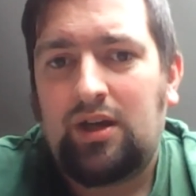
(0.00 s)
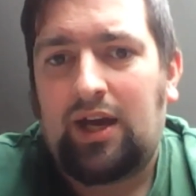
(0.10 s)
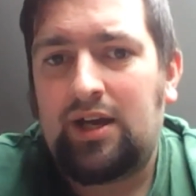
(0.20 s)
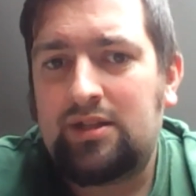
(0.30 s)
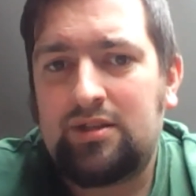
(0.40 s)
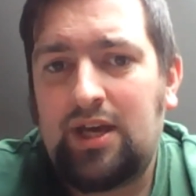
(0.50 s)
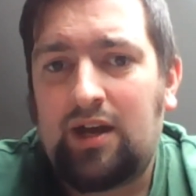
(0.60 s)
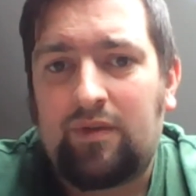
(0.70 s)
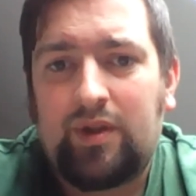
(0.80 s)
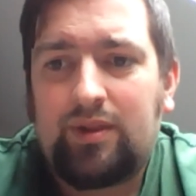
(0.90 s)
And yeah,
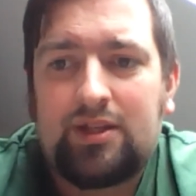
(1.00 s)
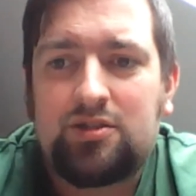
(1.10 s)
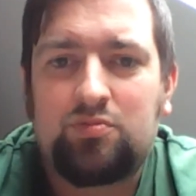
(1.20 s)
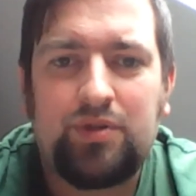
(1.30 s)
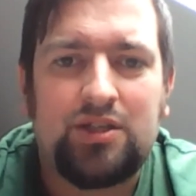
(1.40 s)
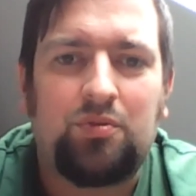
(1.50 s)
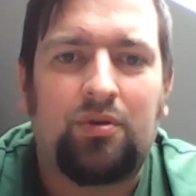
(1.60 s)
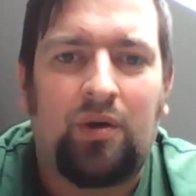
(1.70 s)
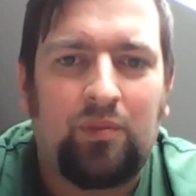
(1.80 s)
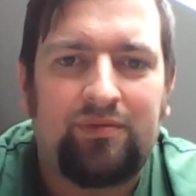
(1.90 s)
that's what I'm
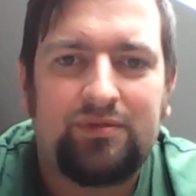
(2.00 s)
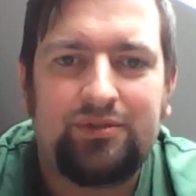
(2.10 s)
going with.